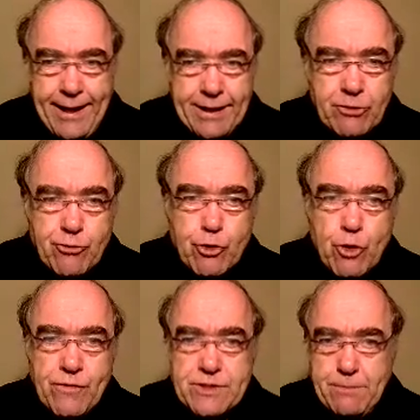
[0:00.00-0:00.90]
In and
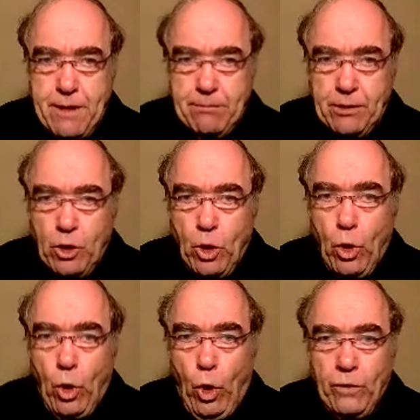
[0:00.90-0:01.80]
through this people,
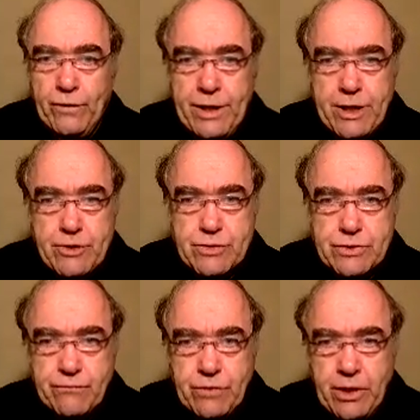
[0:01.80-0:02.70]
all the
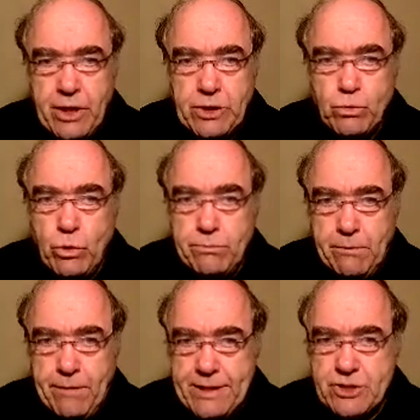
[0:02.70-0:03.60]
nations of the earth would
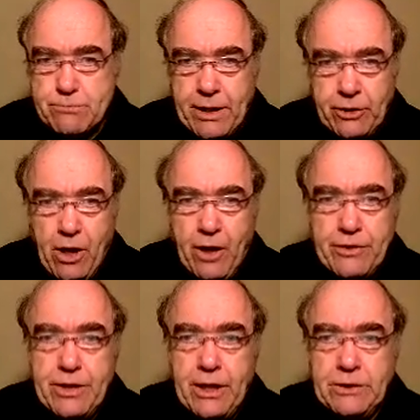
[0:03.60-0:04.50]
be blessed by
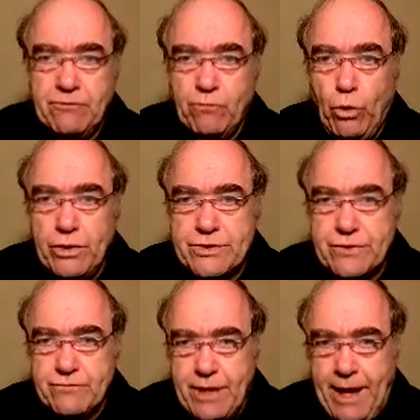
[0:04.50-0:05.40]
God in the
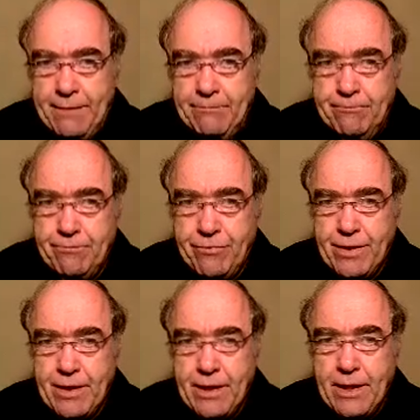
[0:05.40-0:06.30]
fullness of time.
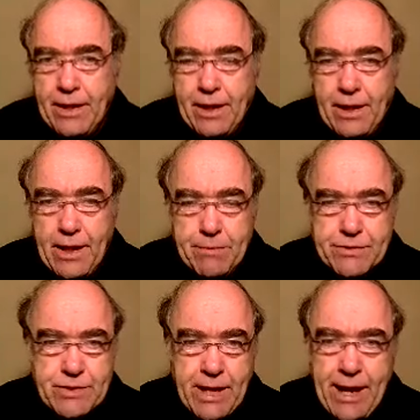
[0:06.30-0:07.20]
A
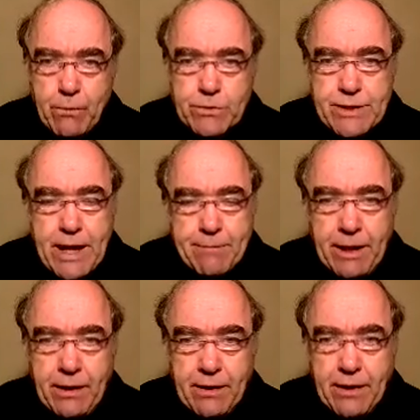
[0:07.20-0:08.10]
Messiah was
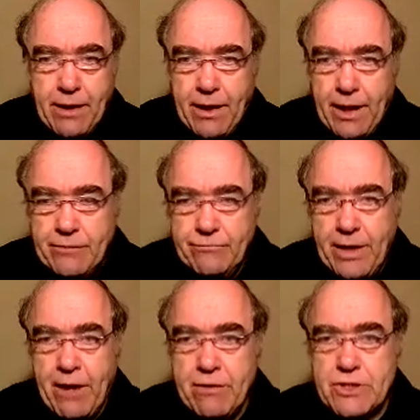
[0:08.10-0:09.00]
coming, and
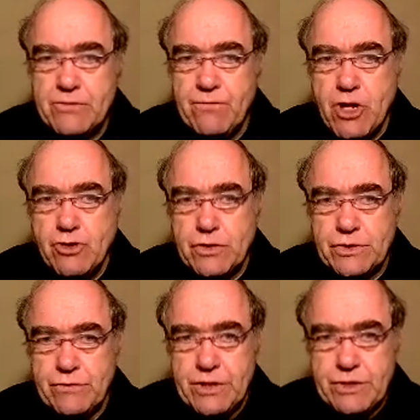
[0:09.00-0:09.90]
various
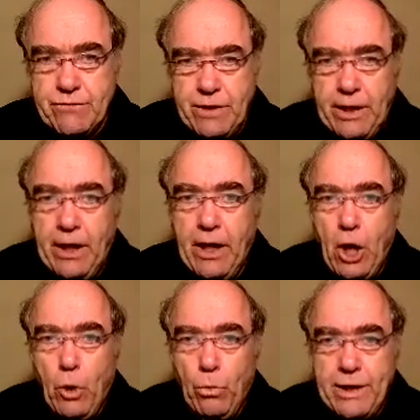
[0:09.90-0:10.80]
features of his figure
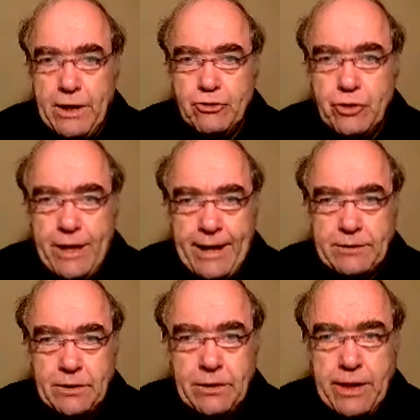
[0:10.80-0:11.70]
were hinted
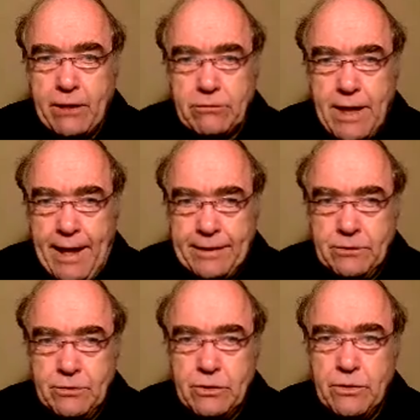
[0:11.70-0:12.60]
at and
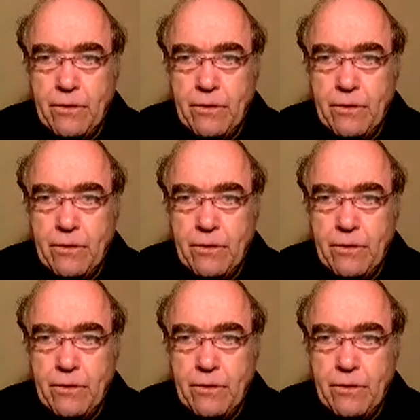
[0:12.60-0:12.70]
outlined.